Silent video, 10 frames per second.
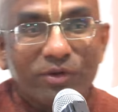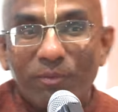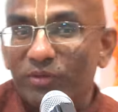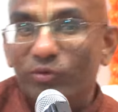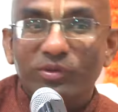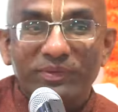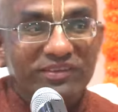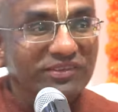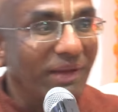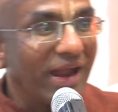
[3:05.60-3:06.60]
comment on social media, this
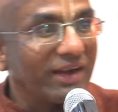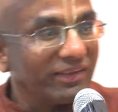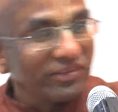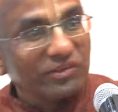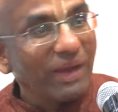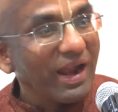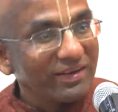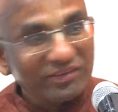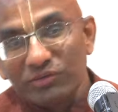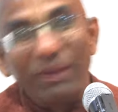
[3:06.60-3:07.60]
is bad, this is bad,
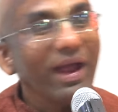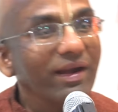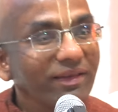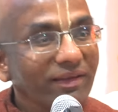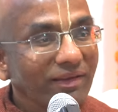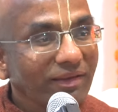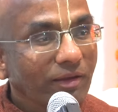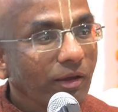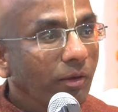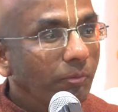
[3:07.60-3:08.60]
this is bad.
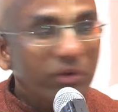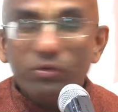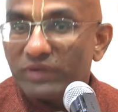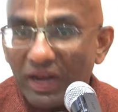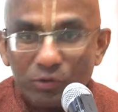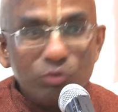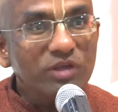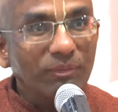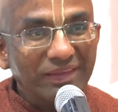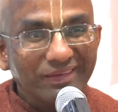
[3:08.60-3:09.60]
But if they'll do
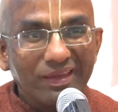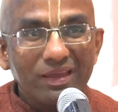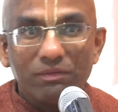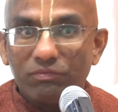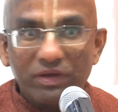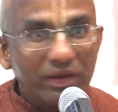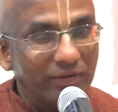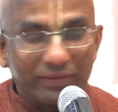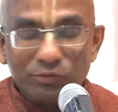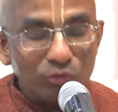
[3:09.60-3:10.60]
something, hey, forget
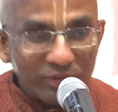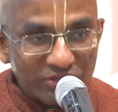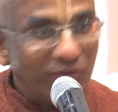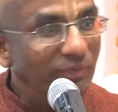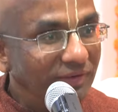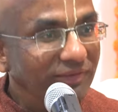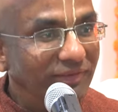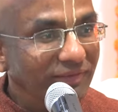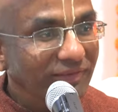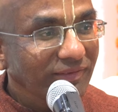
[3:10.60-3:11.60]
it, that's too much trouble.
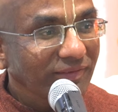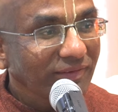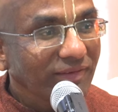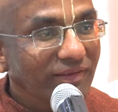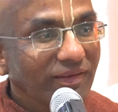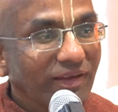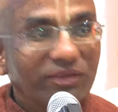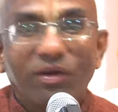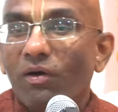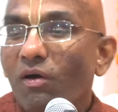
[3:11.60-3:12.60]

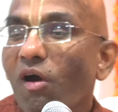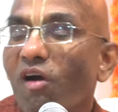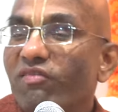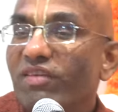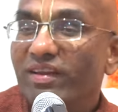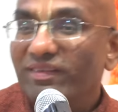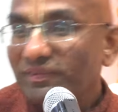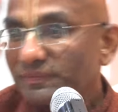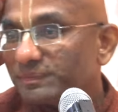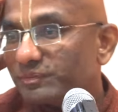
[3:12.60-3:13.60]
So
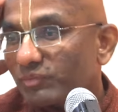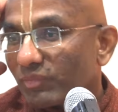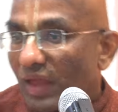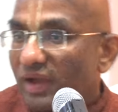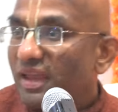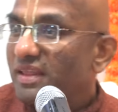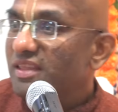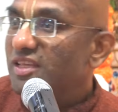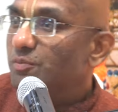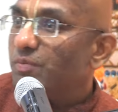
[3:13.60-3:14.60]
often, again,
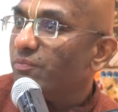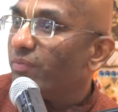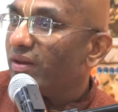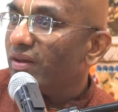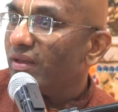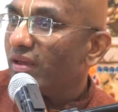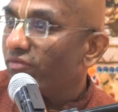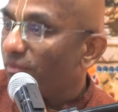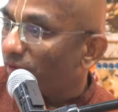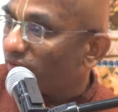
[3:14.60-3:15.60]
these people, if
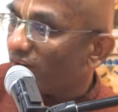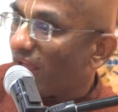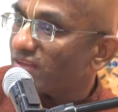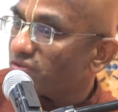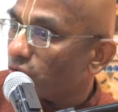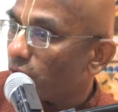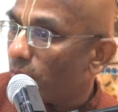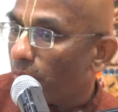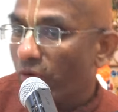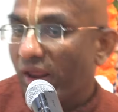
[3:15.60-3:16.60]
a person has
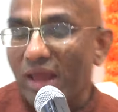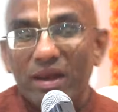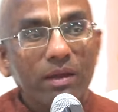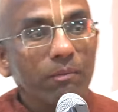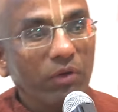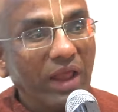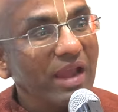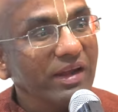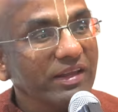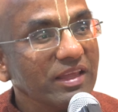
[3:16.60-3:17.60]
moral,
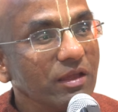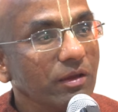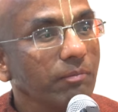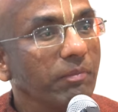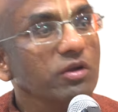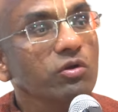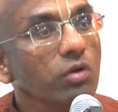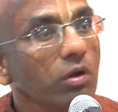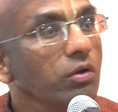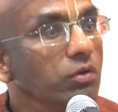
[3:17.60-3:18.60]
morality but
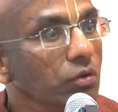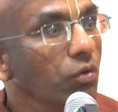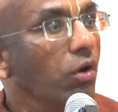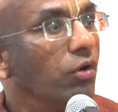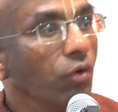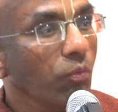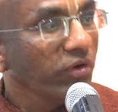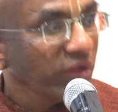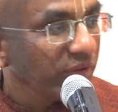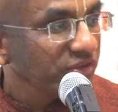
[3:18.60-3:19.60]
low or no
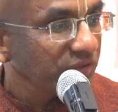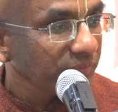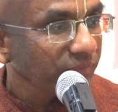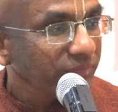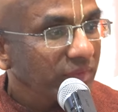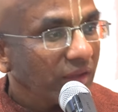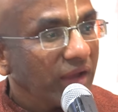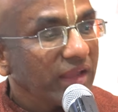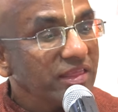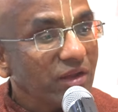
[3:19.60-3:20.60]
motivation,
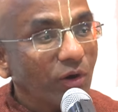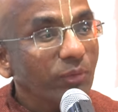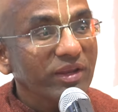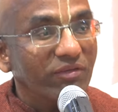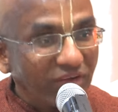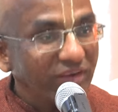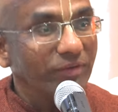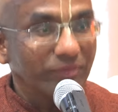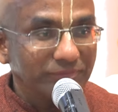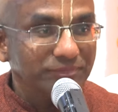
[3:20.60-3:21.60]
again, they're not very effective.